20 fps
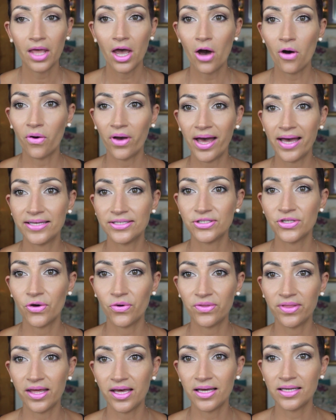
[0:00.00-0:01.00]
Okay,
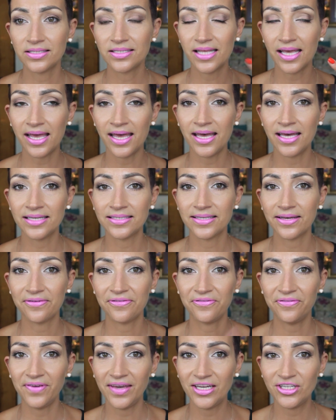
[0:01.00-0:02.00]
so this is
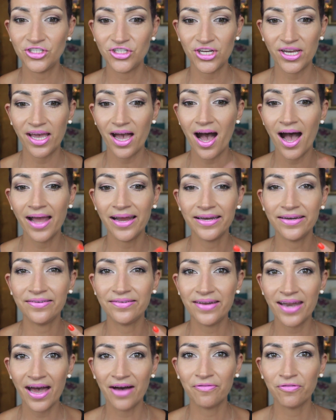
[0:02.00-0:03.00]
Fiji. I
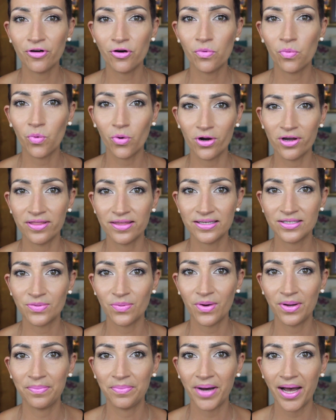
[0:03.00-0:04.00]
never wore this
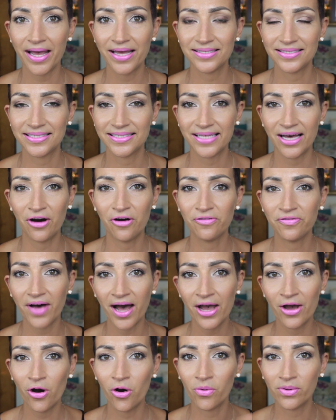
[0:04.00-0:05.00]
one by itself.
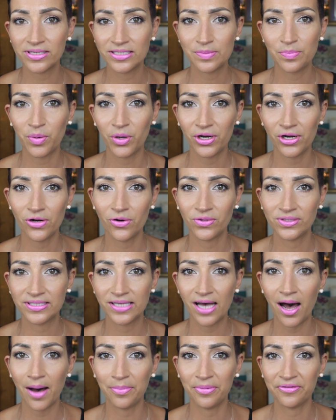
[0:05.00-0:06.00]
I always put it on
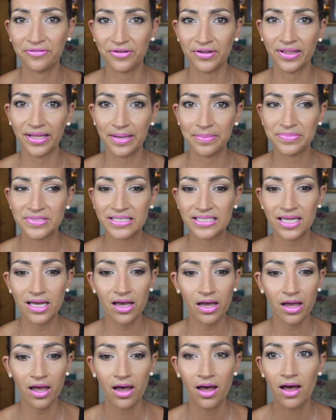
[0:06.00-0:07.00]
top of a
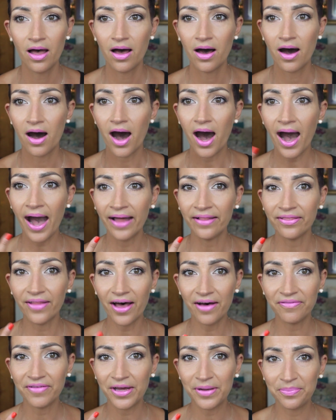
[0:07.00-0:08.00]
lipstick. I
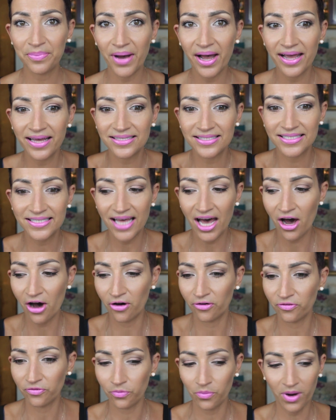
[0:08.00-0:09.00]
love it by
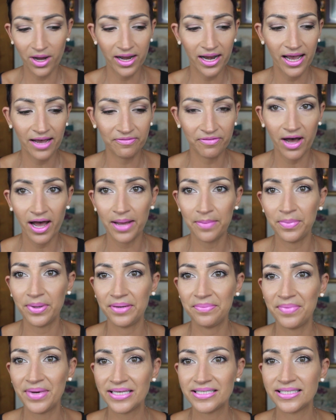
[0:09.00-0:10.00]
itself. What have I
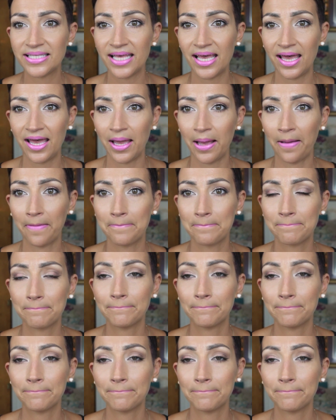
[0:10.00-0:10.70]
been missing?